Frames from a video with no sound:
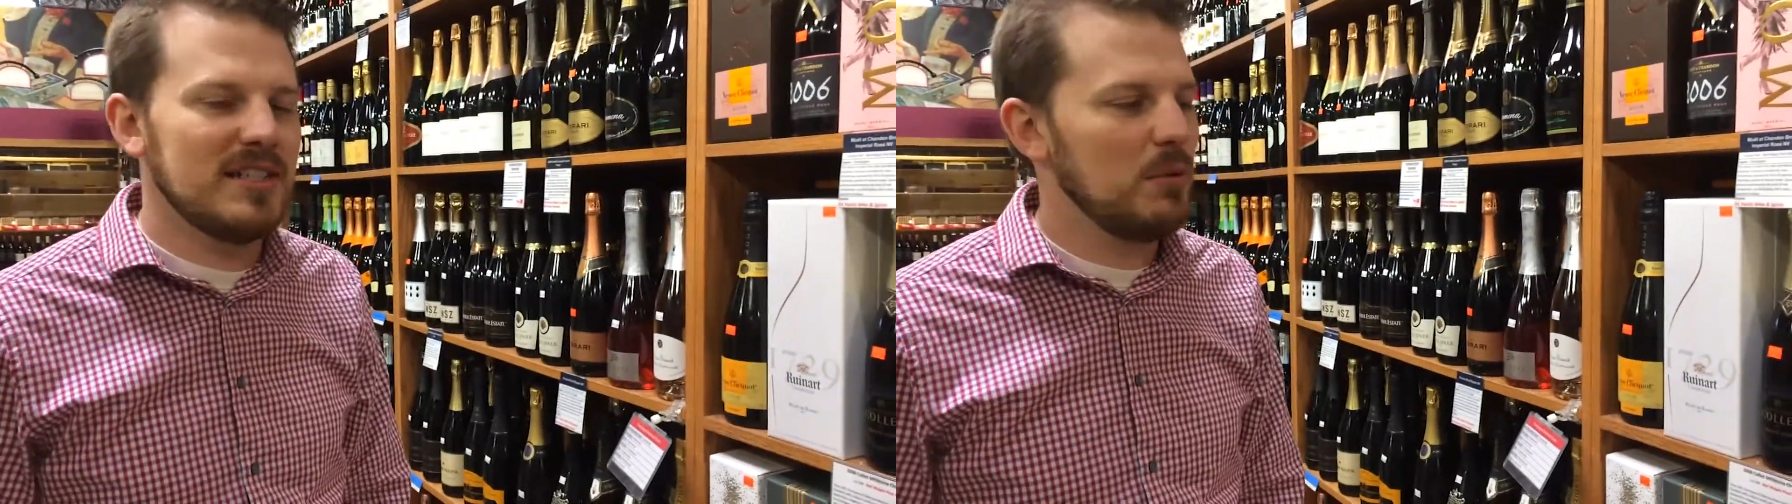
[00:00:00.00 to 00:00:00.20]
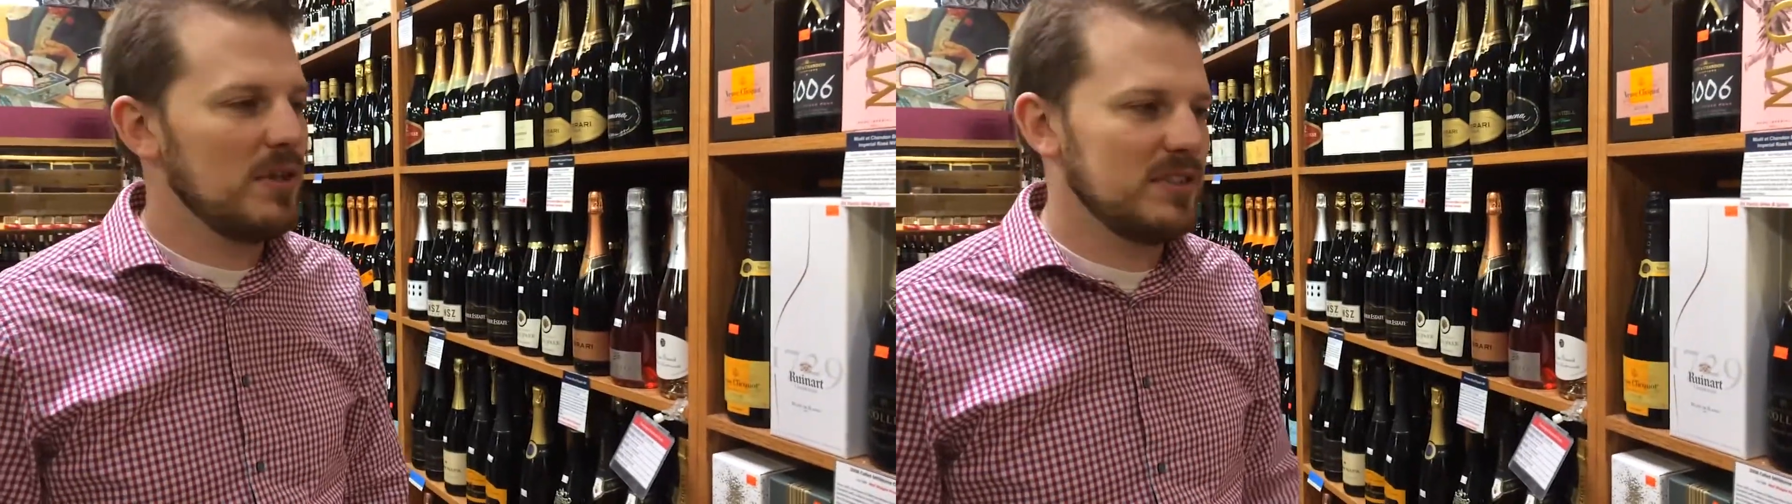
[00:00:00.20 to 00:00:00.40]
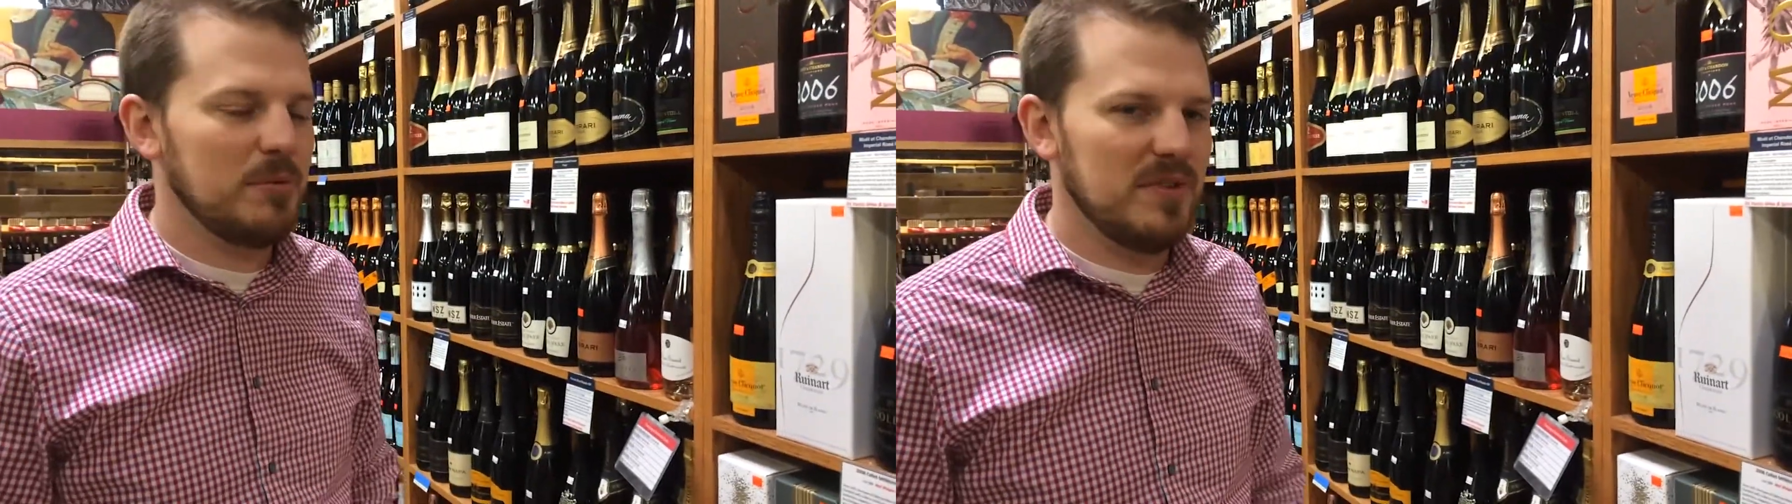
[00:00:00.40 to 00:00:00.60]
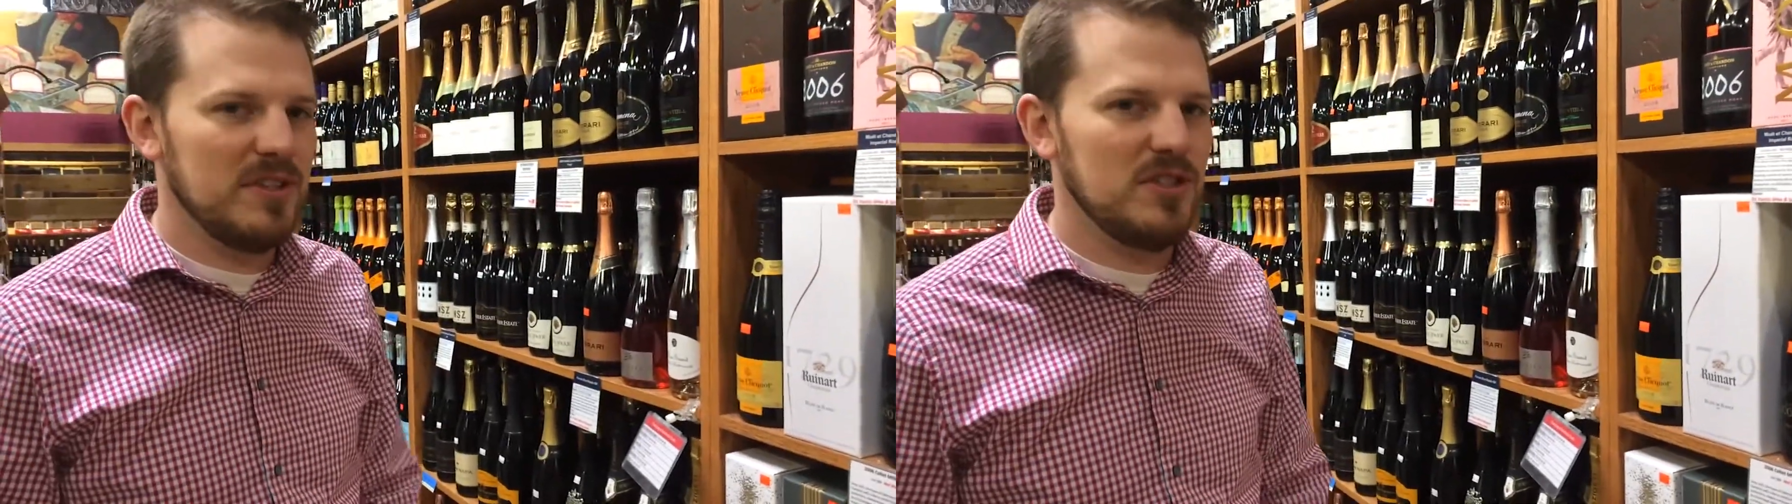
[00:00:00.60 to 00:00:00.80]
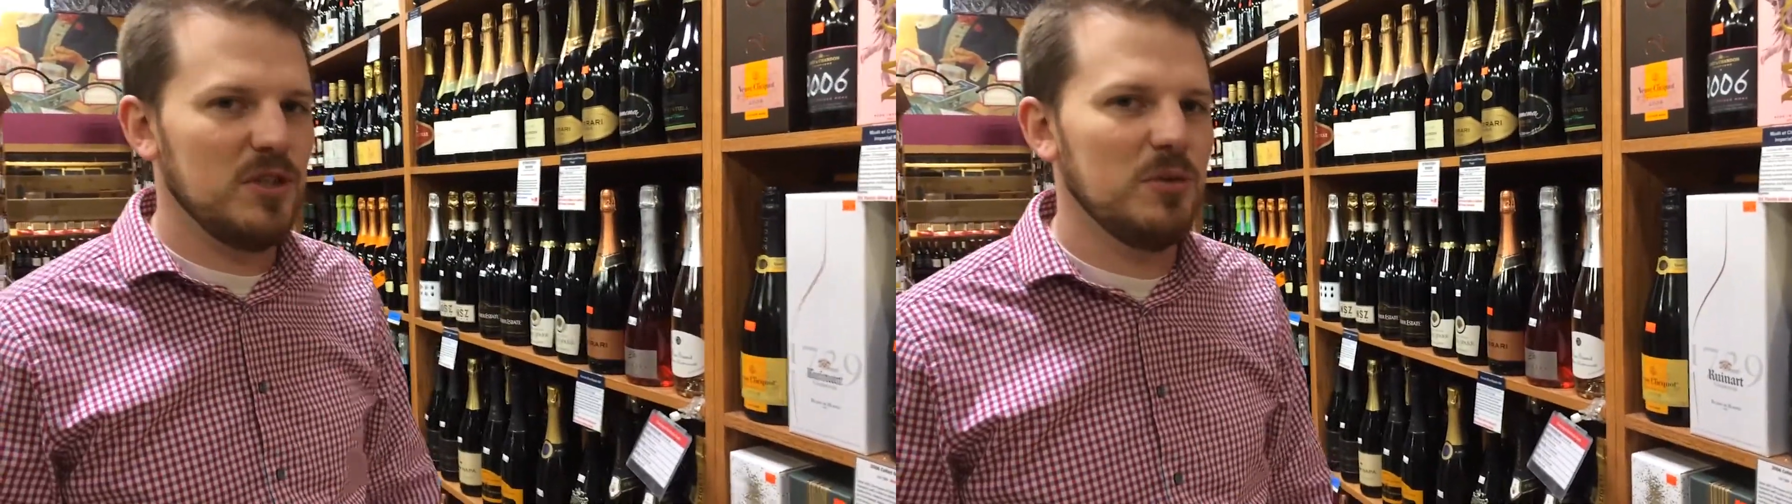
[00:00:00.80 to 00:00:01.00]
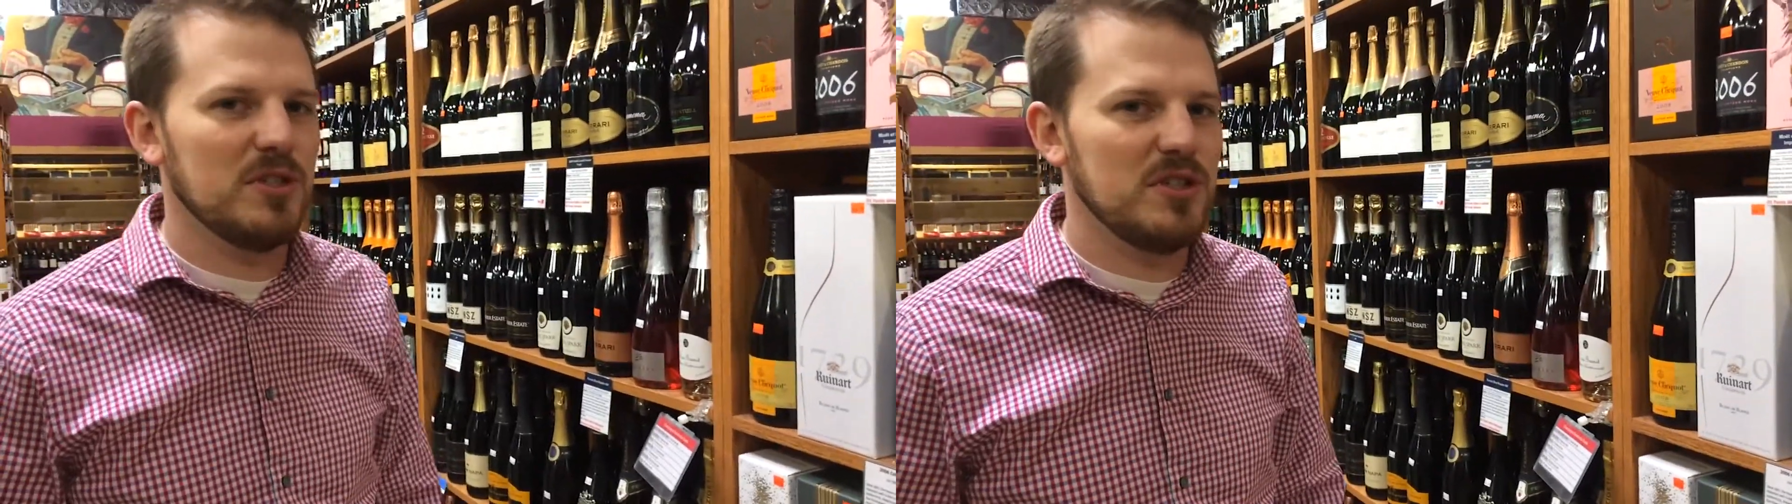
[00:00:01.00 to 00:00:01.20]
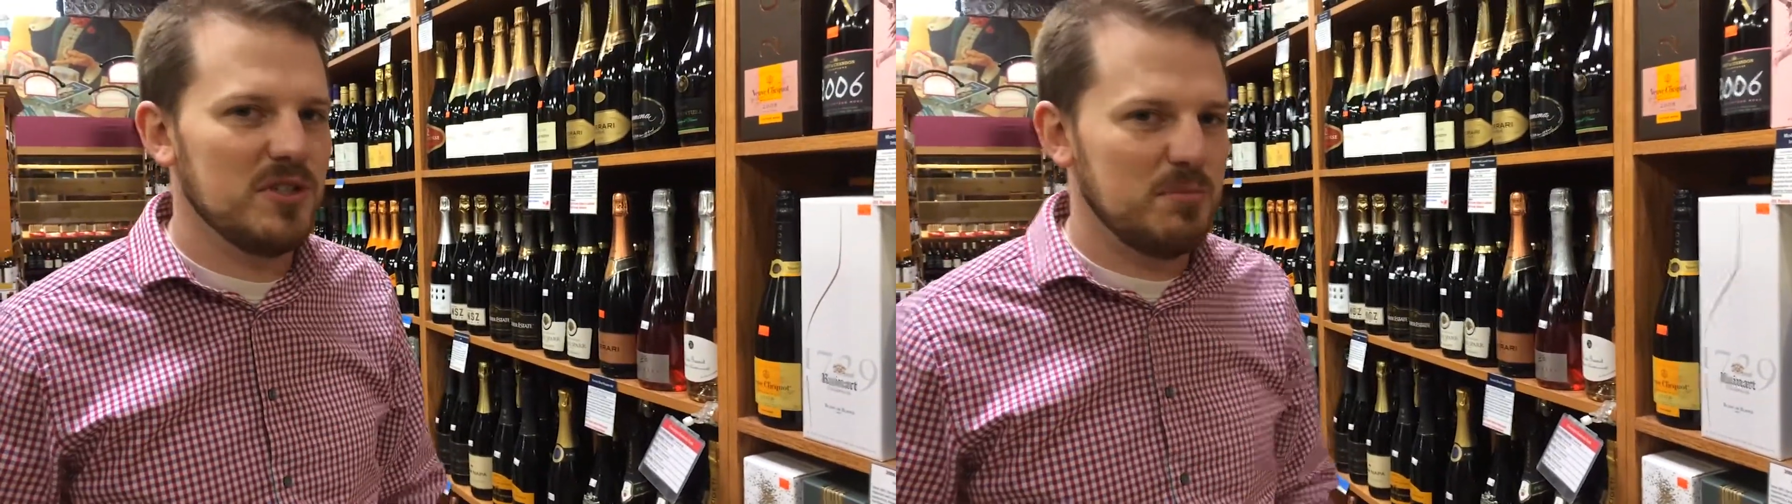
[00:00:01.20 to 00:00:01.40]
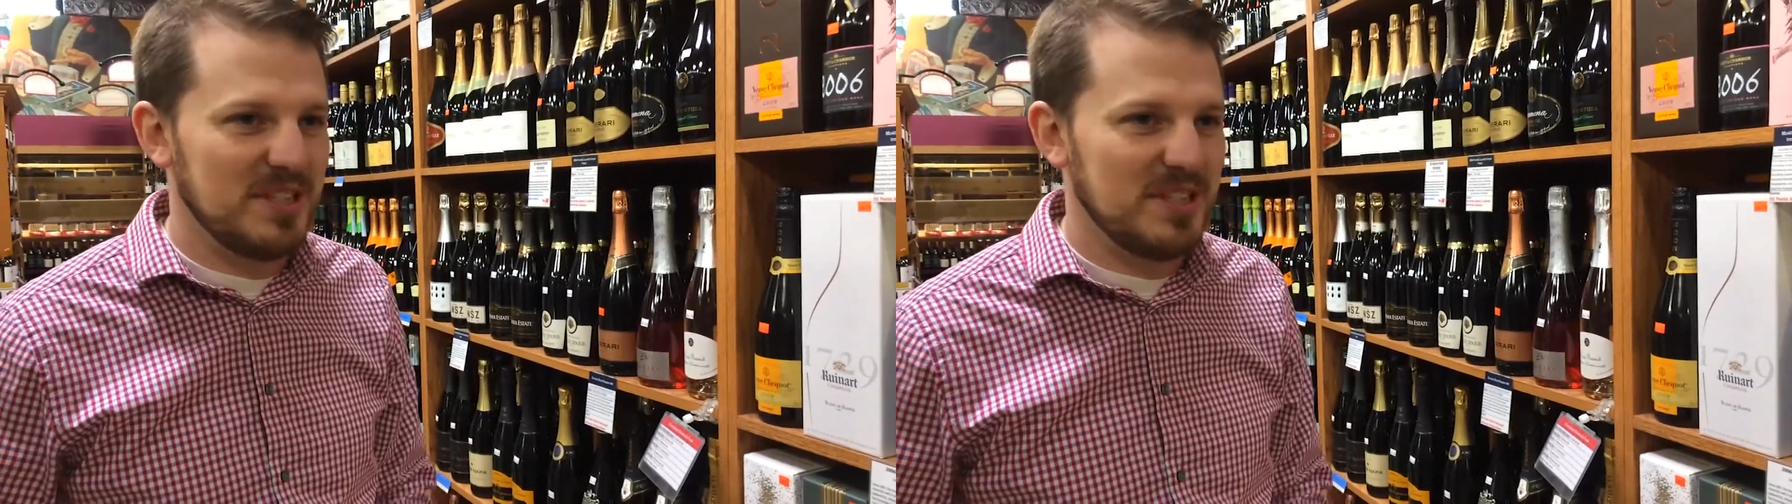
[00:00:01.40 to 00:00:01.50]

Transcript: how well some of these do with just